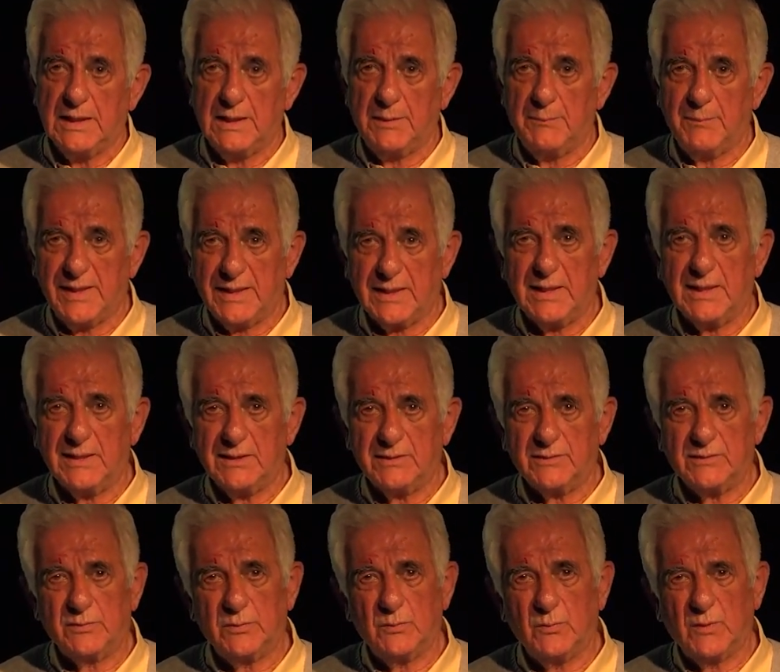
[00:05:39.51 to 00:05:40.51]
making
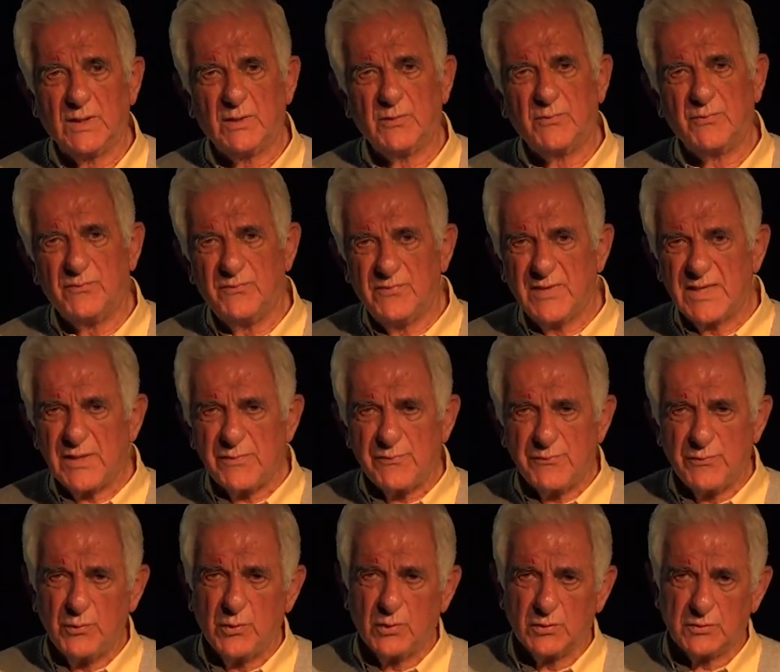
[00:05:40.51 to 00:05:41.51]
it one of very
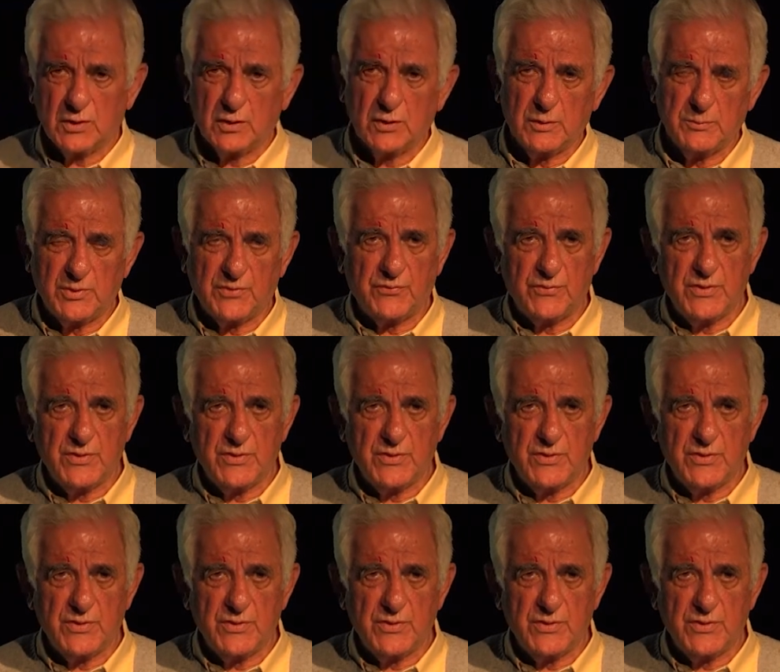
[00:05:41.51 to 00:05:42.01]
few autonomous